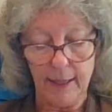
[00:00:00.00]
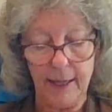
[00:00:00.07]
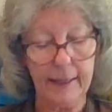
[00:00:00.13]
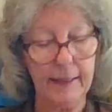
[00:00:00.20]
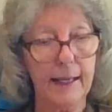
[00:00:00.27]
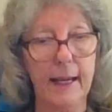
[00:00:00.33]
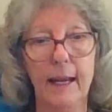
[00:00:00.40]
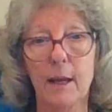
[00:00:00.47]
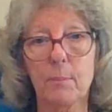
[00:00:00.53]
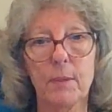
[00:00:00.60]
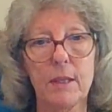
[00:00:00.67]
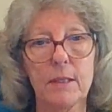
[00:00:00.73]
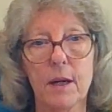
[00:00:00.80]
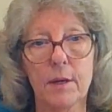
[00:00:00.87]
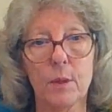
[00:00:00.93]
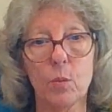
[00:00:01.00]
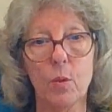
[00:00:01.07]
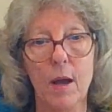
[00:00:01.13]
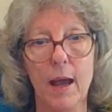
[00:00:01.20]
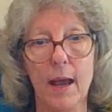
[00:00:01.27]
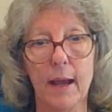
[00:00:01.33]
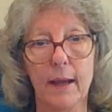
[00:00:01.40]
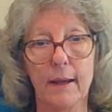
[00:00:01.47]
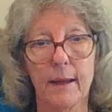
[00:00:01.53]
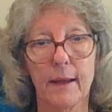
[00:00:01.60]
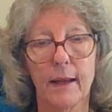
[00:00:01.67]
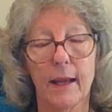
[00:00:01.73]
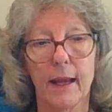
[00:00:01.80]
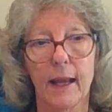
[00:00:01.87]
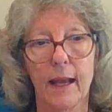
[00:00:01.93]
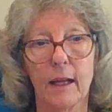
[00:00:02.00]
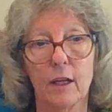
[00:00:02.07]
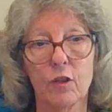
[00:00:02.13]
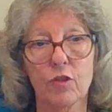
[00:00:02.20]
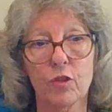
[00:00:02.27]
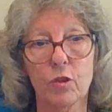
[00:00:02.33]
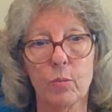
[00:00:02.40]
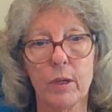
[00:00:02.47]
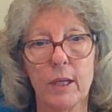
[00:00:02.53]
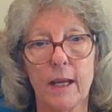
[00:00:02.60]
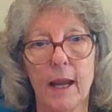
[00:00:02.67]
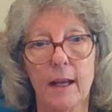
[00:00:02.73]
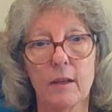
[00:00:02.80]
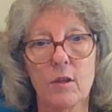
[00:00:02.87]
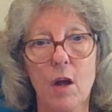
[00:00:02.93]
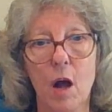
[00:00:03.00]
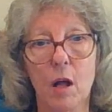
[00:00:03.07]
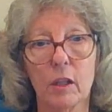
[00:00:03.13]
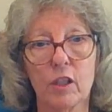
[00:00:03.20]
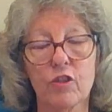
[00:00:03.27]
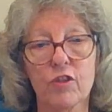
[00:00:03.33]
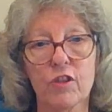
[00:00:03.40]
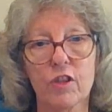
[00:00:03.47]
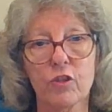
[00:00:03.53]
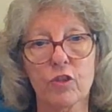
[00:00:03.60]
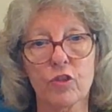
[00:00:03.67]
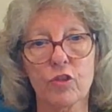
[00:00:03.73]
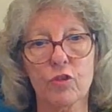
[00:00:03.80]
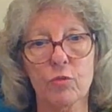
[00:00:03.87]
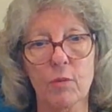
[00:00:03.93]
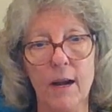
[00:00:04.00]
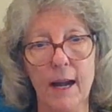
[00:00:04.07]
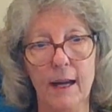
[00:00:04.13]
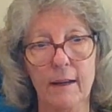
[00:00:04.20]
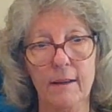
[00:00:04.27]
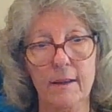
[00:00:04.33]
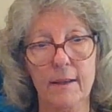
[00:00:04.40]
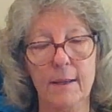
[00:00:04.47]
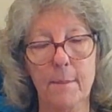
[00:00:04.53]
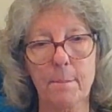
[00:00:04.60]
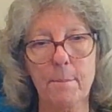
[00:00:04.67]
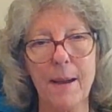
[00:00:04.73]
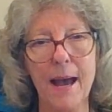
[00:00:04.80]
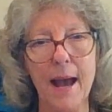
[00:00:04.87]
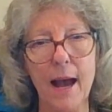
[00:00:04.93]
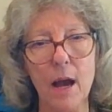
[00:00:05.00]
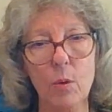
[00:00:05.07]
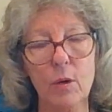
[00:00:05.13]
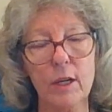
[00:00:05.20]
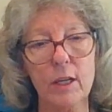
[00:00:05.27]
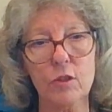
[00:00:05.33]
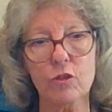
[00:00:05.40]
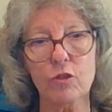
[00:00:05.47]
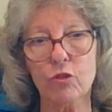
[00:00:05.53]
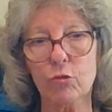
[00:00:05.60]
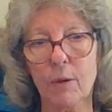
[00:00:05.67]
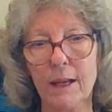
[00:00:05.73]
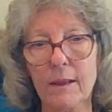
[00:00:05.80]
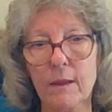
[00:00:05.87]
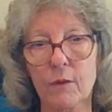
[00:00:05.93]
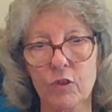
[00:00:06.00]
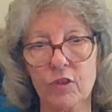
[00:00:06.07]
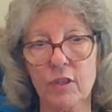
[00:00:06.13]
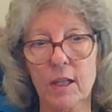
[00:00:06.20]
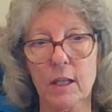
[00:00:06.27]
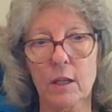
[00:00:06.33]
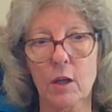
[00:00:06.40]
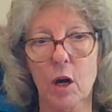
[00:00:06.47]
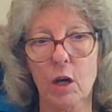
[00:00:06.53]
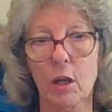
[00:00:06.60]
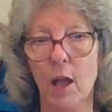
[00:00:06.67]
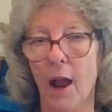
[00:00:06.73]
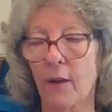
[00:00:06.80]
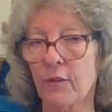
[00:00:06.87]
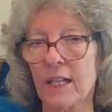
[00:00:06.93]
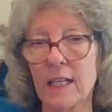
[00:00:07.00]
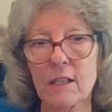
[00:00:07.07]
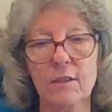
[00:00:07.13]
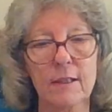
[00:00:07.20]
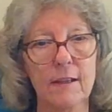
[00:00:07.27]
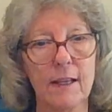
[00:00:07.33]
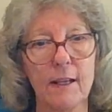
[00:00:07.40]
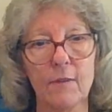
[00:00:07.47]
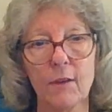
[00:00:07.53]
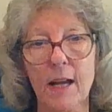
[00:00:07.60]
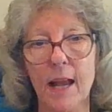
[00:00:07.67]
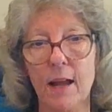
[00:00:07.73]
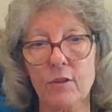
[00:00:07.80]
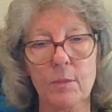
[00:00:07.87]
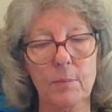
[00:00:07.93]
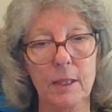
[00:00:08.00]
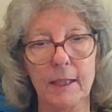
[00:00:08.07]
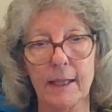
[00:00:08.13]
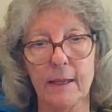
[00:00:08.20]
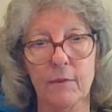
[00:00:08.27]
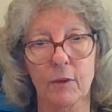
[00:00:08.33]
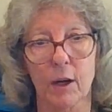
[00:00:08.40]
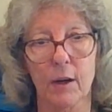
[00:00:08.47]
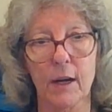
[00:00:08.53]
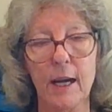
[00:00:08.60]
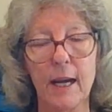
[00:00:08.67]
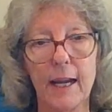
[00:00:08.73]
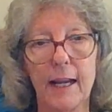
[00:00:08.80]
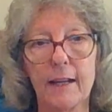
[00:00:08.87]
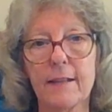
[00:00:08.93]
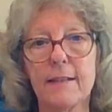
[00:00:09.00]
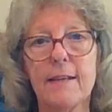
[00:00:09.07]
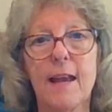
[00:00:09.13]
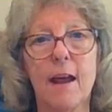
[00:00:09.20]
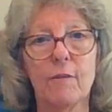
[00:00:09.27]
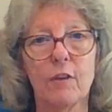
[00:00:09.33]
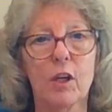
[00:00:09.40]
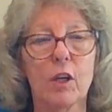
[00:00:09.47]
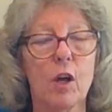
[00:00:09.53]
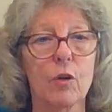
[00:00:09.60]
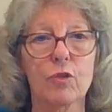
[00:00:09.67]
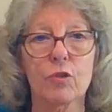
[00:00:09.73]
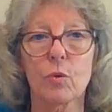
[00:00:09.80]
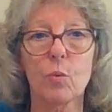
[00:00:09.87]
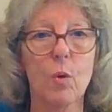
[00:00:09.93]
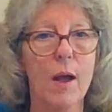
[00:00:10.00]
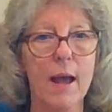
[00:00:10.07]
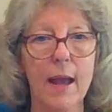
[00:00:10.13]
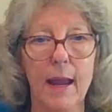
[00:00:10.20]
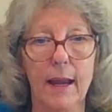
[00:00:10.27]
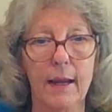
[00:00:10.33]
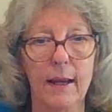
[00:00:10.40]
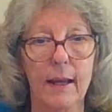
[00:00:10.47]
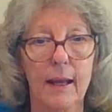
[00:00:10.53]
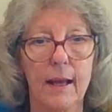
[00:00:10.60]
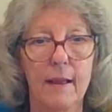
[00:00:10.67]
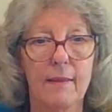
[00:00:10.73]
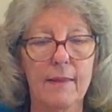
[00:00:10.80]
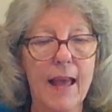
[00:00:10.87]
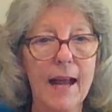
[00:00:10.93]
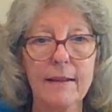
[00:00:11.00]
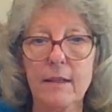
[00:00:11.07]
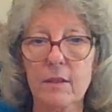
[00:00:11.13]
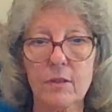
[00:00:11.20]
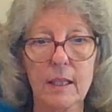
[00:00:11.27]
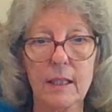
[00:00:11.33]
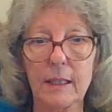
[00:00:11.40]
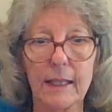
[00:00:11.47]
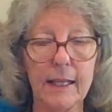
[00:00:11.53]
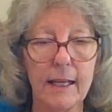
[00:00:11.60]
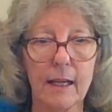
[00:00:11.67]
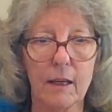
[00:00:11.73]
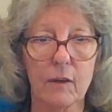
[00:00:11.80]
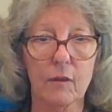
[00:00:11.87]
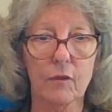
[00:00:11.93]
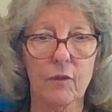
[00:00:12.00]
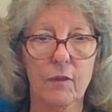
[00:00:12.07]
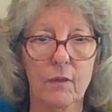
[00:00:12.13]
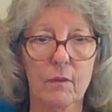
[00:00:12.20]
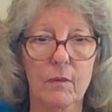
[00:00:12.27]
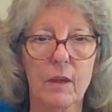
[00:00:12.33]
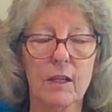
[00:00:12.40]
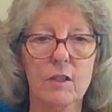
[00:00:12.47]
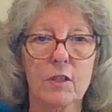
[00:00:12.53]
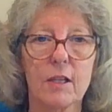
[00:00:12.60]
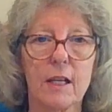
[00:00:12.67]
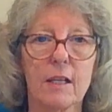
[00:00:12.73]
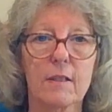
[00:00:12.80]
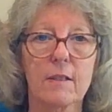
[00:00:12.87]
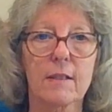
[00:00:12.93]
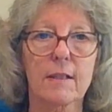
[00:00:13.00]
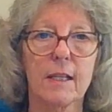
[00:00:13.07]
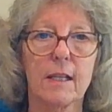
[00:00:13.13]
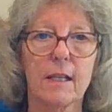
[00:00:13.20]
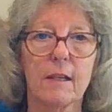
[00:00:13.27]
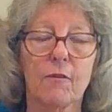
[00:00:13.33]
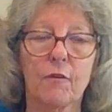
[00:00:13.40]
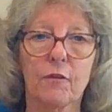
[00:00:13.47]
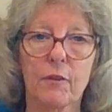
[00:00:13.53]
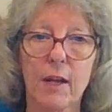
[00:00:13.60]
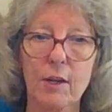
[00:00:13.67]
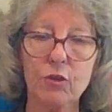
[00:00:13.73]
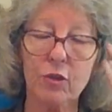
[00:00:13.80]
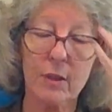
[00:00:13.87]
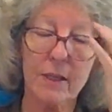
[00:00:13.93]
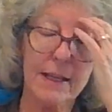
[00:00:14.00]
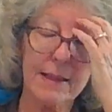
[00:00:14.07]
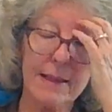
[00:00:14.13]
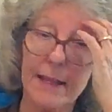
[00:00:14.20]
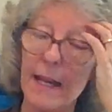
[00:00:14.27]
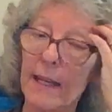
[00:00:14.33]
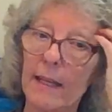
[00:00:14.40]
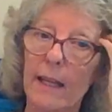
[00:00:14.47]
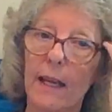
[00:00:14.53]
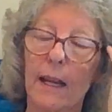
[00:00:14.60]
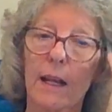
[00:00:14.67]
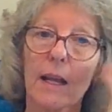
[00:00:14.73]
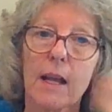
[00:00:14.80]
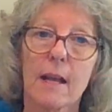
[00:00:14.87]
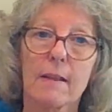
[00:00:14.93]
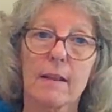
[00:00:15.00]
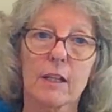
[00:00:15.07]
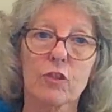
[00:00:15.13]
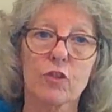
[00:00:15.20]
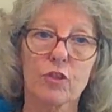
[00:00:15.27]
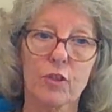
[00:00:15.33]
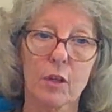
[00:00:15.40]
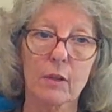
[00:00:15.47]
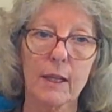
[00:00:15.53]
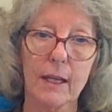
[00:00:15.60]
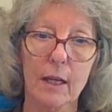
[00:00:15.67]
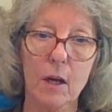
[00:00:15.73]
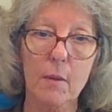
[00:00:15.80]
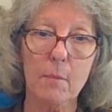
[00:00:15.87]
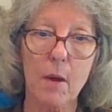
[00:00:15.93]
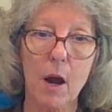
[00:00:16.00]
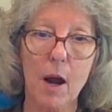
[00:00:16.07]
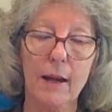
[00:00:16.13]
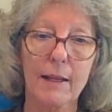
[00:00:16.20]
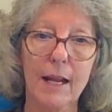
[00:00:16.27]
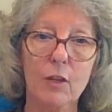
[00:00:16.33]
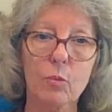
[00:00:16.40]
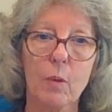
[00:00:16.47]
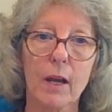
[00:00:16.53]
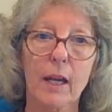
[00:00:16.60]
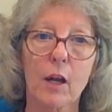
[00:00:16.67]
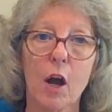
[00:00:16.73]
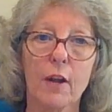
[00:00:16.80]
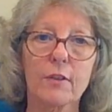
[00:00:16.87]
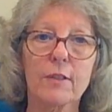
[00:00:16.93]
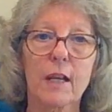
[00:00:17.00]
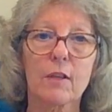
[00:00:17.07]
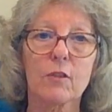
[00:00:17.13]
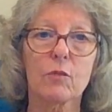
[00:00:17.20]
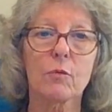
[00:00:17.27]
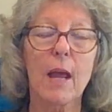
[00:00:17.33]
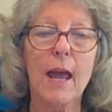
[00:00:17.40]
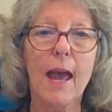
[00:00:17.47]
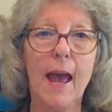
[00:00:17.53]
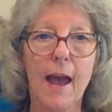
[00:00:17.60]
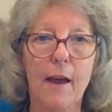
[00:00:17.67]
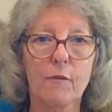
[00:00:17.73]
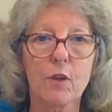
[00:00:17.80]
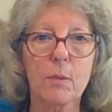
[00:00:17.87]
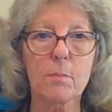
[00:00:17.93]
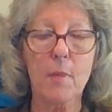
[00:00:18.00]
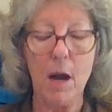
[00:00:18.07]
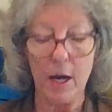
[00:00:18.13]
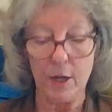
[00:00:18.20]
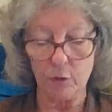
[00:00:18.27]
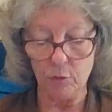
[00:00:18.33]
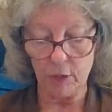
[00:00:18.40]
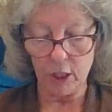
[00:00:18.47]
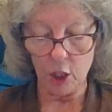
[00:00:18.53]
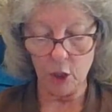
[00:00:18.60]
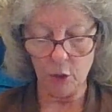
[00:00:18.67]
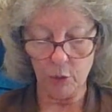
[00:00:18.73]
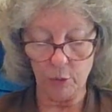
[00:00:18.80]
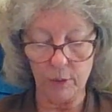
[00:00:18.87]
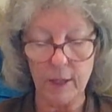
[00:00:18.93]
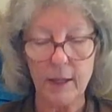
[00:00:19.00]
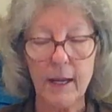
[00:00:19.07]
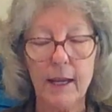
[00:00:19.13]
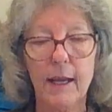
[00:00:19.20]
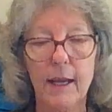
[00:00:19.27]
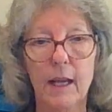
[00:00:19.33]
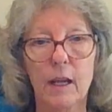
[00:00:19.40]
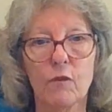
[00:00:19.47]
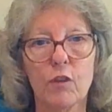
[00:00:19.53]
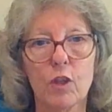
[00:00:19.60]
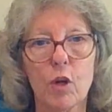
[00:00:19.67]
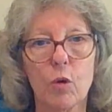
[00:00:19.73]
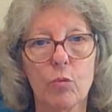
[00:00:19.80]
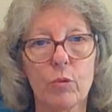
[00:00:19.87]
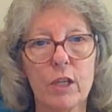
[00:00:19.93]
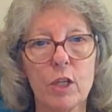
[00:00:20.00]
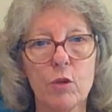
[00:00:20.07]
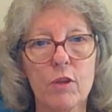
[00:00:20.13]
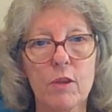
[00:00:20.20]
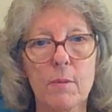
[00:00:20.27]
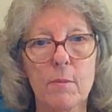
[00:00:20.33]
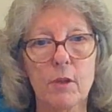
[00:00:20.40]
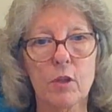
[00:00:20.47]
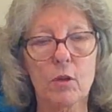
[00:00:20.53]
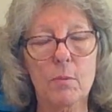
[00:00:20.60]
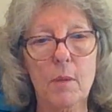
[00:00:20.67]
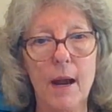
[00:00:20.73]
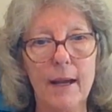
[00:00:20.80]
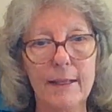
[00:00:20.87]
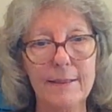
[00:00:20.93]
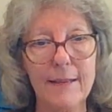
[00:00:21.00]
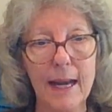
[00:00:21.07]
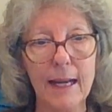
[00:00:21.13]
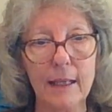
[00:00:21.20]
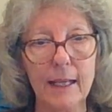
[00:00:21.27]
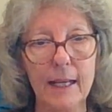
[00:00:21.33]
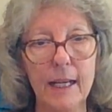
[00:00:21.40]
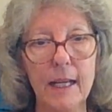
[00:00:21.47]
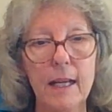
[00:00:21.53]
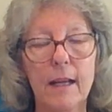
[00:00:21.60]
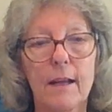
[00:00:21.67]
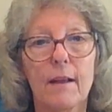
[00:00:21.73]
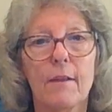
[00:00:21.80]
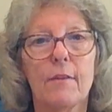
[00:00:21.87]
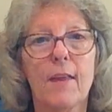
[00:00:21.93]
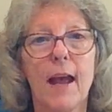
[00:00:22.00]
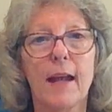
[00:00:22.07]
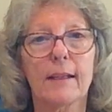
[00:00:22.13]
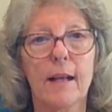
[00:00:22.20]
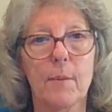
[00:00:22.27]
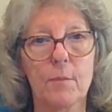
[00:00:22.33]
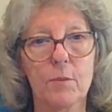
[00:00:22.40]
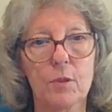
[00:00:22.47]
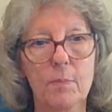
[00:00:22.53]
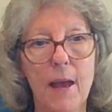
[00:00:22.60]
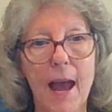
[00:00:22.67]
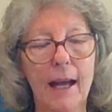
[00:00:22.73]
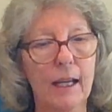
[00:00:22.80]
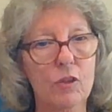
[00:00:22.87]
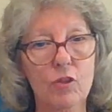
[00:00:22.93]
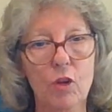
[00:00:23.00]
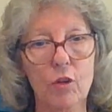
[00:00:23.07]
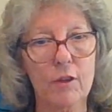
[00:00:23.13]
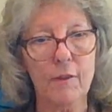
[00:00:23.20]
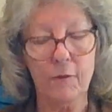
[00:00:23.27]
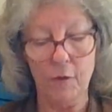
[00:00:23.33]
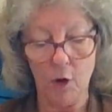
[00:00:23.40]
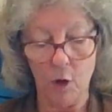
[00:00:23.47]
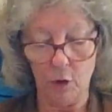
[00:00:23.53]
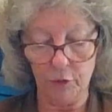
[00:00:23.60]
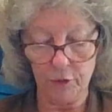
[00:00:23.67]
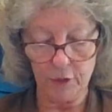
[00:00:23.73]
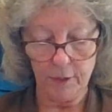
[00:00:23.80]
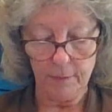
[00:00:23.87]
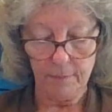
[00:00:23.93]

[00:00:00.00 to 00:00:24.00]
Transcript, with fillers: It can't be done away. And until we acknowledge the strength, the power and strength of sin in our lives, even as a believer, it never goes away. That doesn't leave. It's, it's the fleshly thinking that's still in our mind. That's why God says, have your mind renewed. If you don't renew the, your mind daily, that comes back. It's our default.